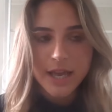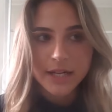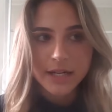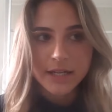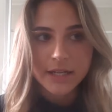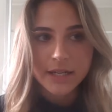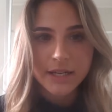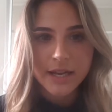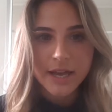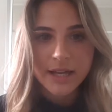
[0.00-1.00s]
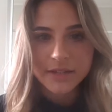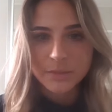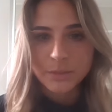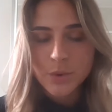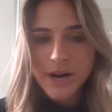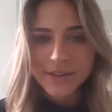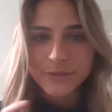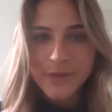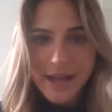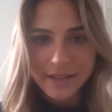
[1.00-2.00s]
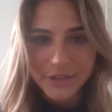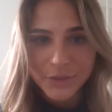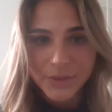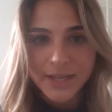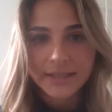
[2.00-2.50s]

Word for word: at at more at value.